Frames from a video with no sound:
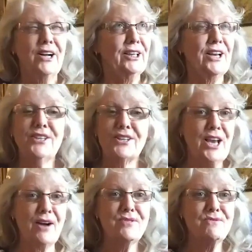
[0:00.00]
can you
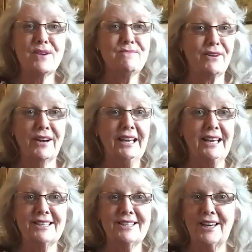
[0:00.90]
tell me where my ring is?